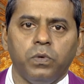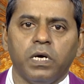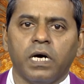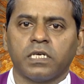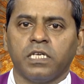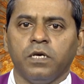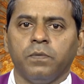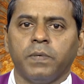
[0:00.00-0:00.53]
we
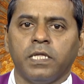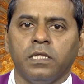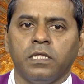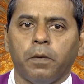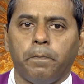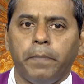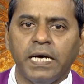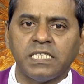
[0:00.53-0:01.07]
are given
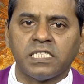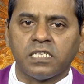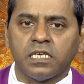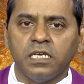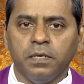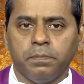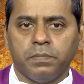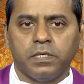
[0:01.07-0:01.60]
the best
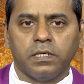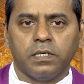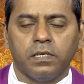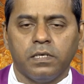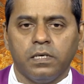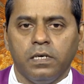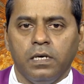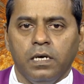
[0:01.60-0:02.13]
gift,
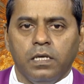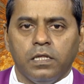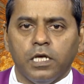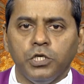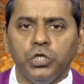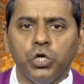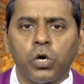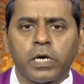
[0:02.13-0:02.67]

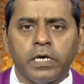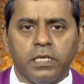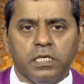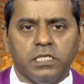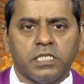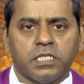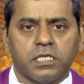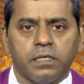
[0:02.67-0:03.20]
the
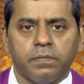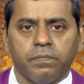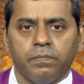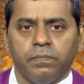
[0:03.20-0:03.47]
Eucharist.